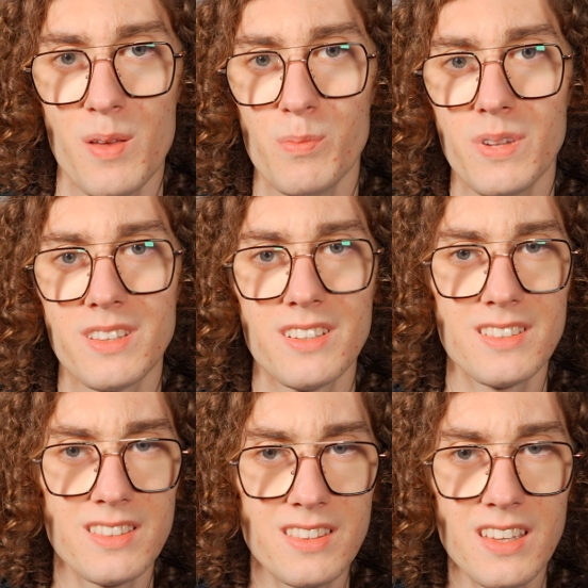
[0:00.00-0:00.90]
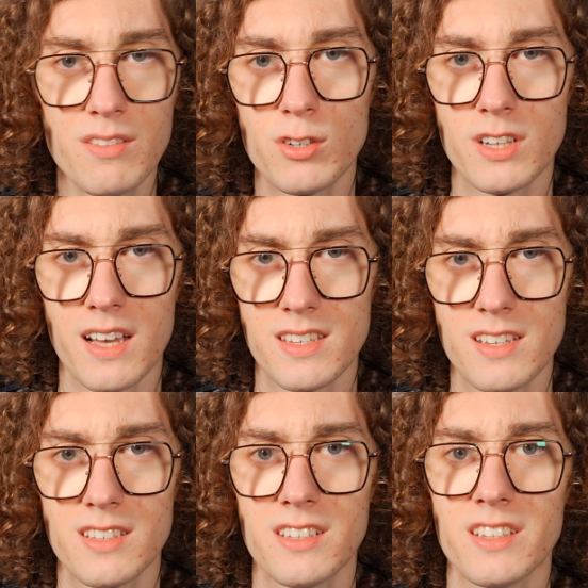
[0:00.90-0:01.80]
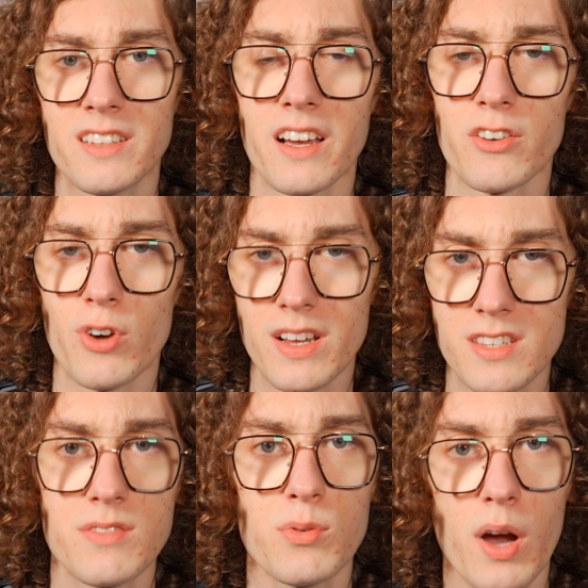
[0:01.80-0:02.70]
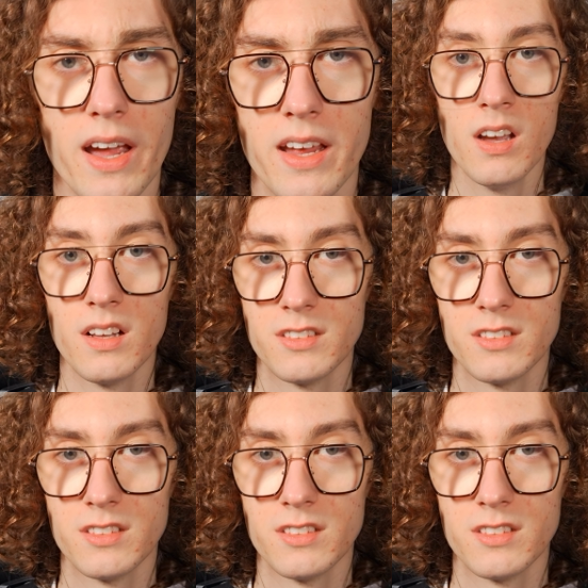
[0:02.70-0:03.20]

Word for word: but it never does it in an aggressive way.